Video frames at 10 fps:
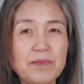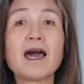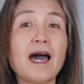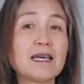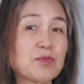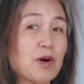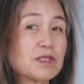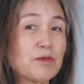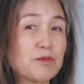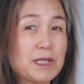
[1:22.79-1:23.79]
as well
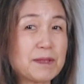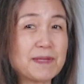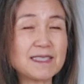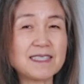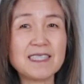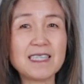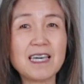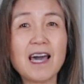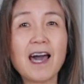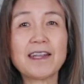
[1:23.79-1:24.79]
as vitamin
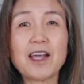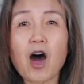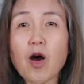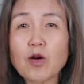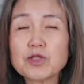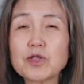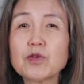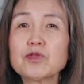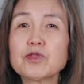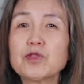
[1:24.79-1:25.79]
C. And
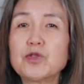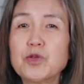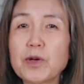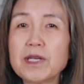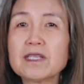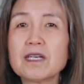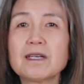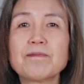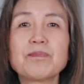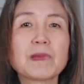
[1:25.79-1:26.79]
also during
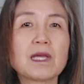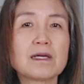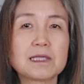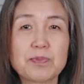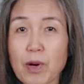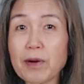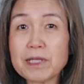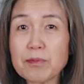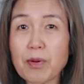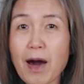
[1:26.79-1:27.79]
the
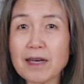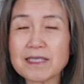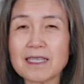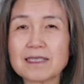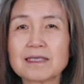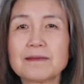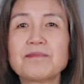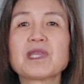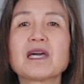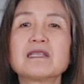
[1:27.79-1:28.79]
sprouting process,
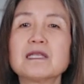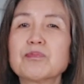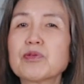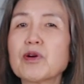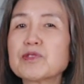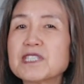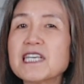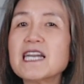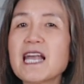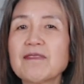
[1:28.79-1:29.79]
the
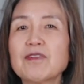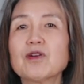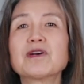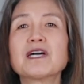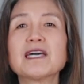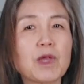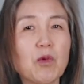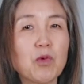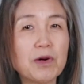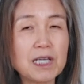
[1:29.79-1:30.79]
protein level
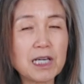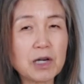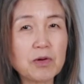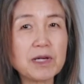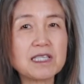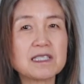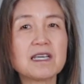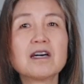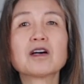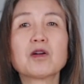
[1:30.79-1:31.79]
will increase
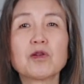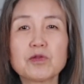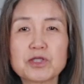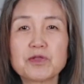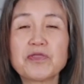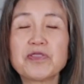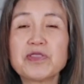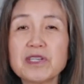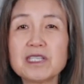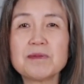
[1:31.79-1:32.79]
close to
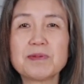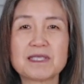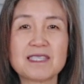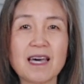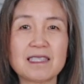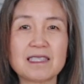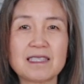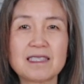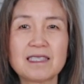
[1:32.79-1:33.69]
30%.